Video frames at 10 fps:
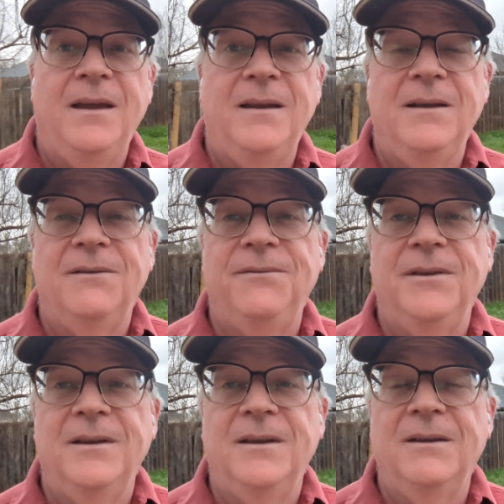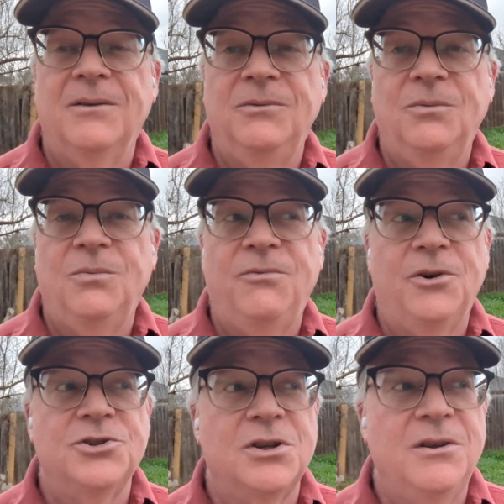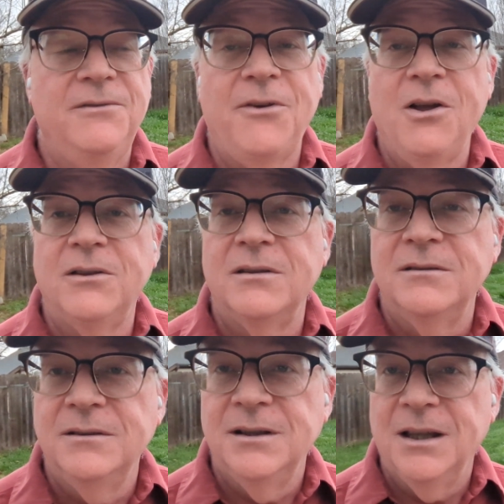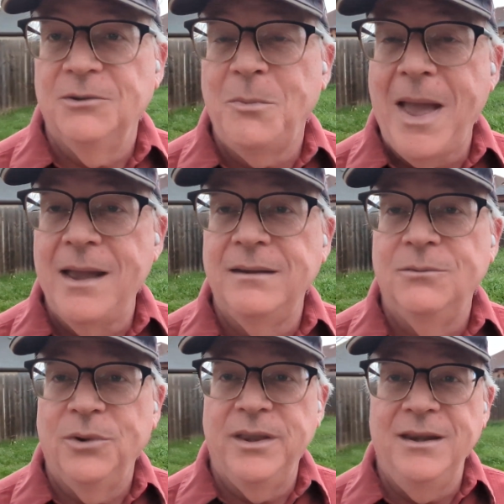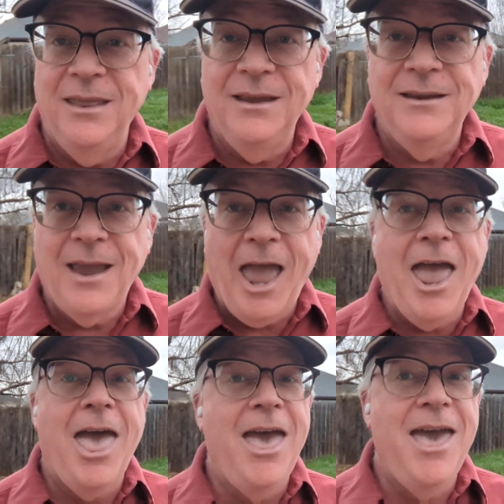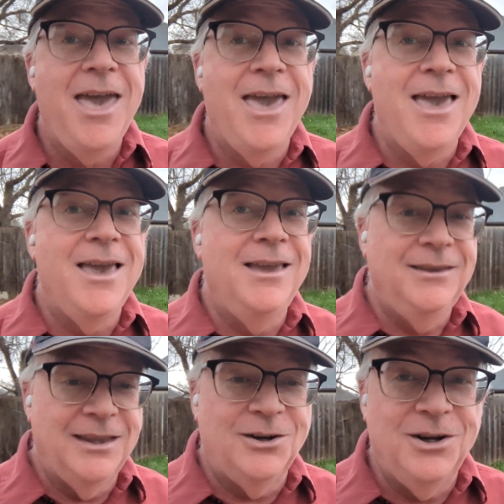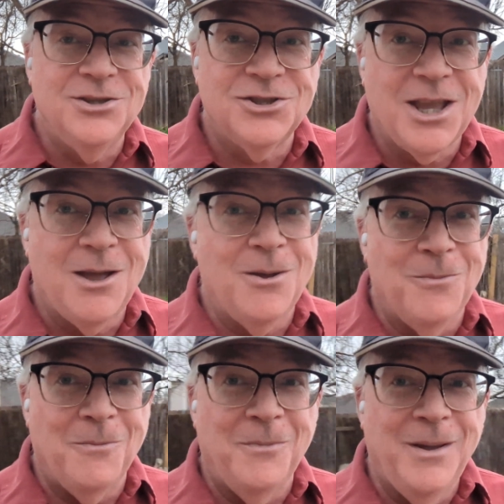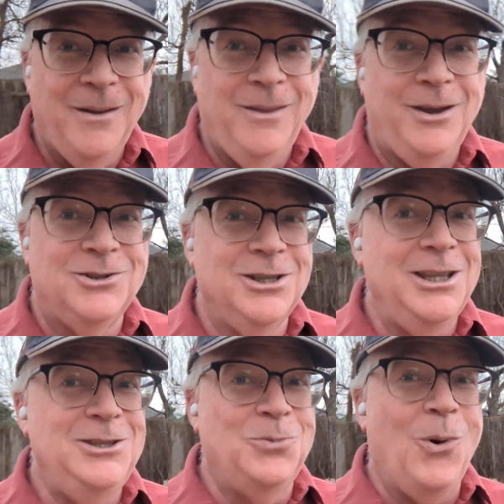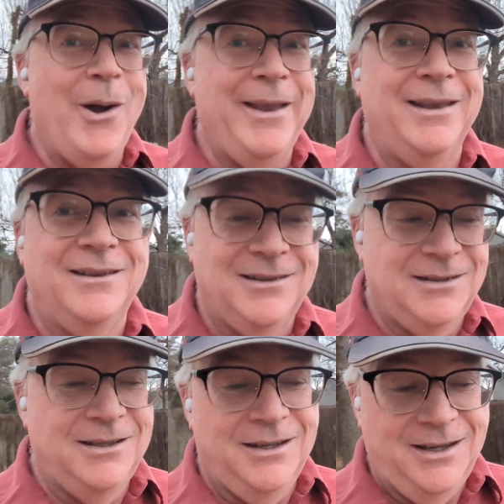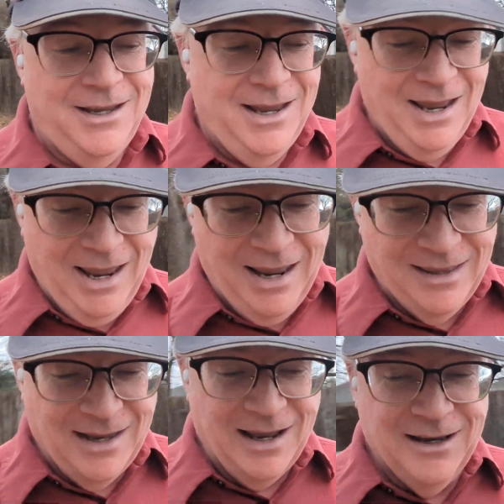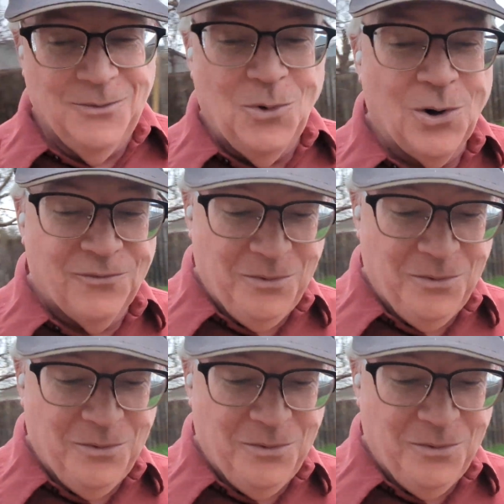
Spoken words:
And if the first of default comes back with anything, hey, there is some. There's at least one. And then I can work